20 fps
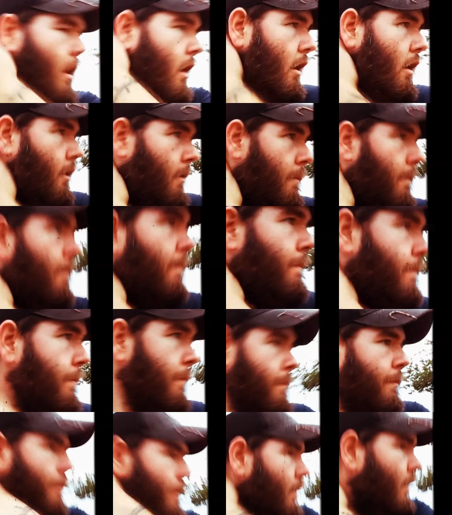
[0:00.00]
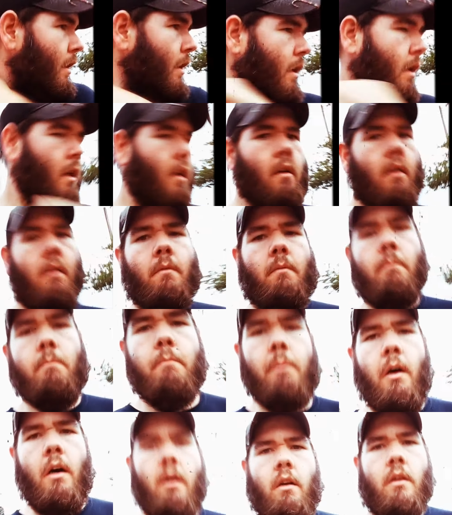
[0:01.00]
Um,
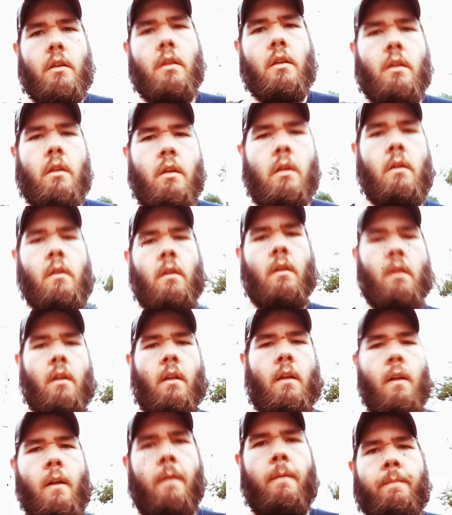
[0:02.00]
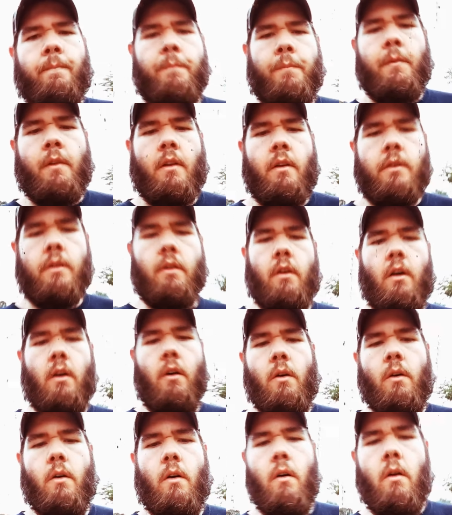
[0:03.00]
bugs.
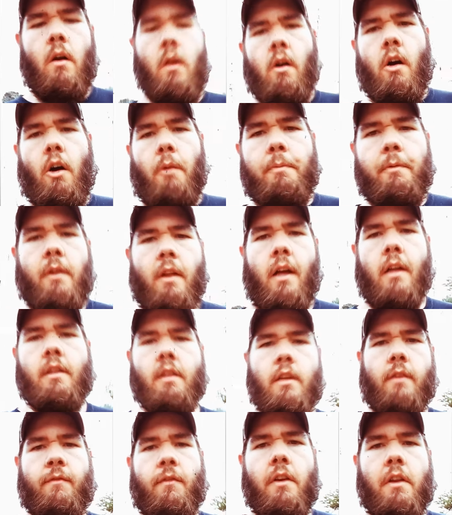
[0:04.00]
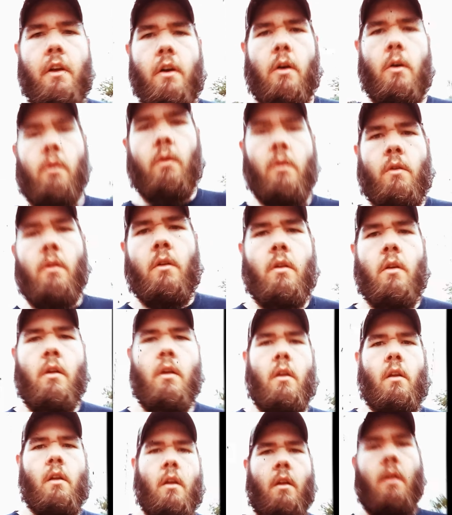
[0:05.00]
So, hope you like this video.
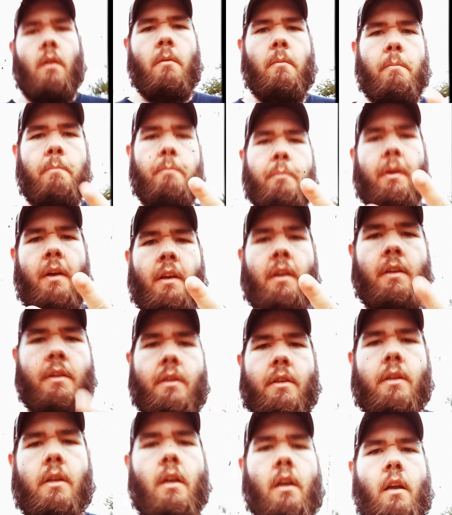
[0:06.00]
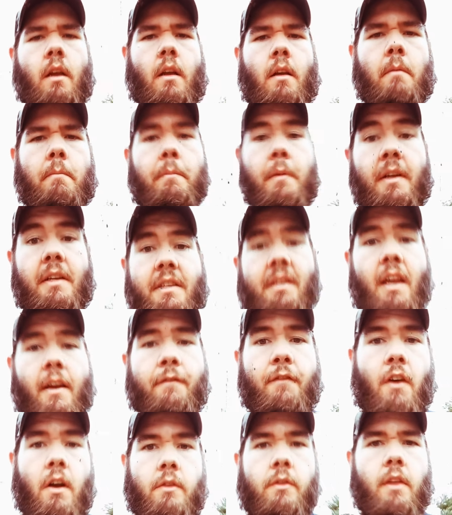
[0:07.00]
Peace. Be
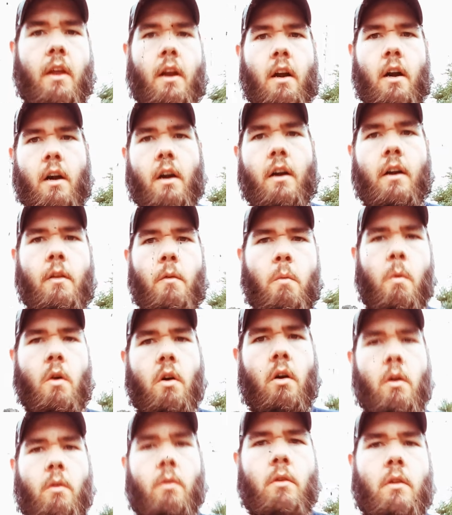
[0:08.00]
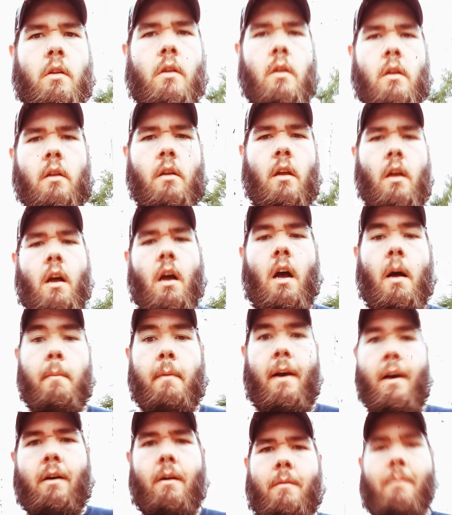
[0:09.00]
safe out there in the world.
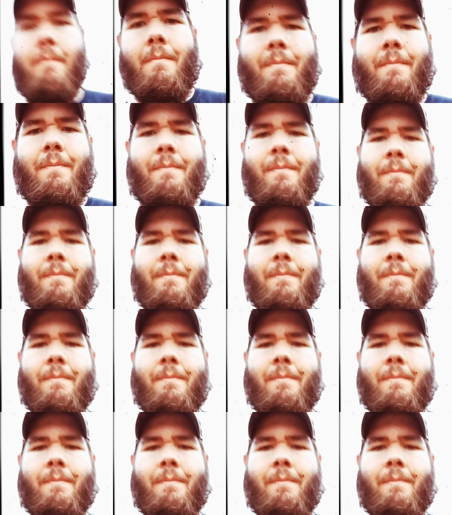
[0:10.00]
I'm out.